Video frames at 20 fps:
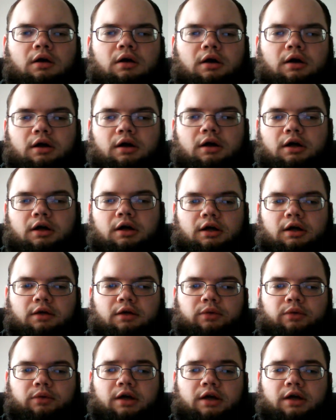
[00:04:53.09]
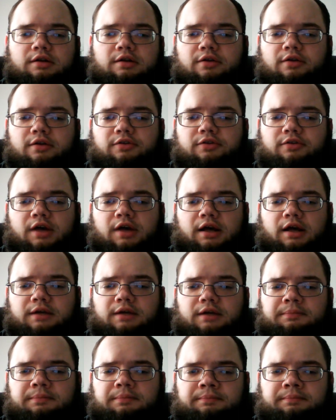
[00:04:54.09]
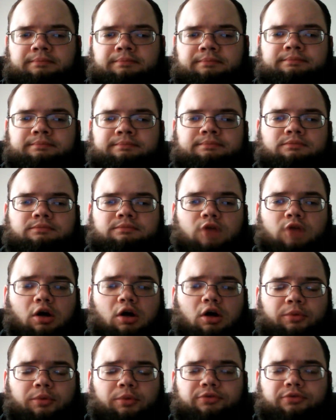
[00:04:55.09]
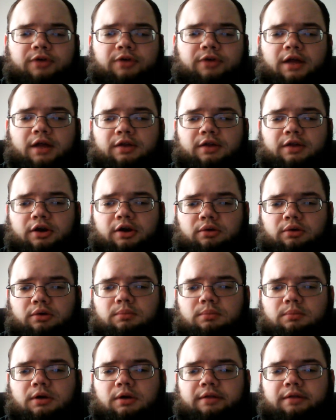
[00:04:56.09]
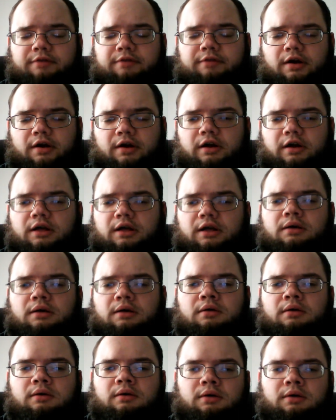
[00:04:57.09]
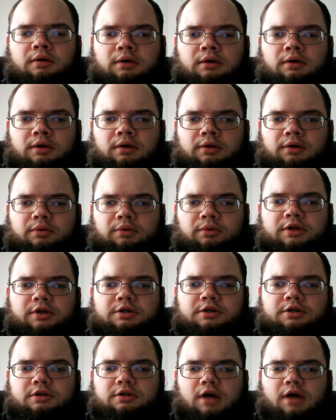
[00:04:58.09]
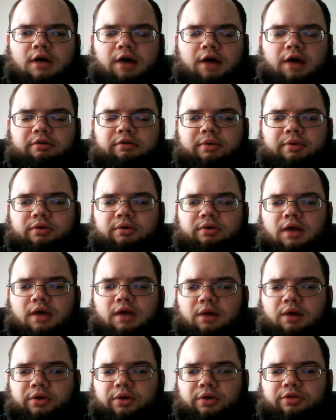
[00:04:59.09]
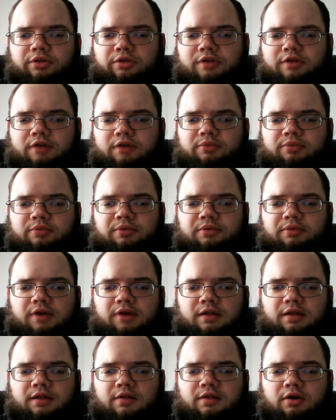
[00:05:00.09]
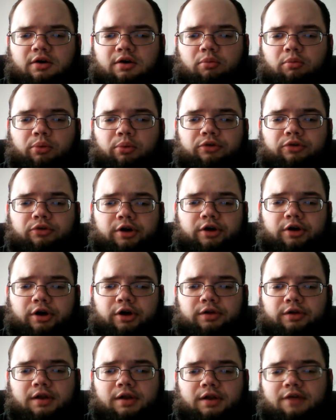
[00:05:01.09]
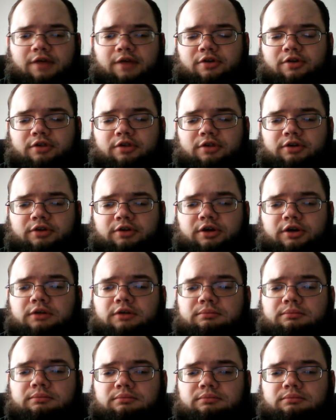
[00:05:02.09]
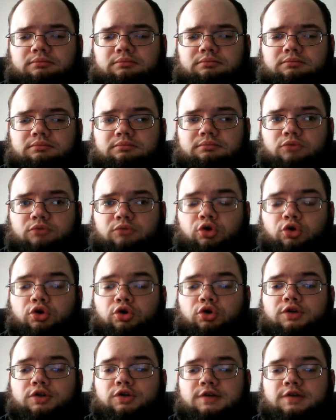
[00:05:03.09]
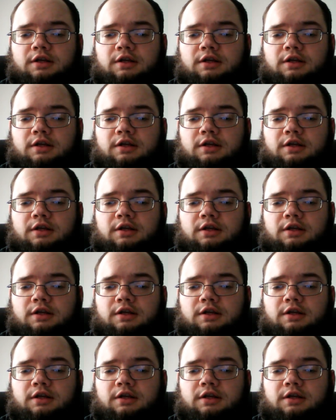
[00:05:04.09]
We got to the other side, almost forgot the goat on the ferry, which I would have been okay with, aside from the fact that the goat pulls our cart that has all of our goods in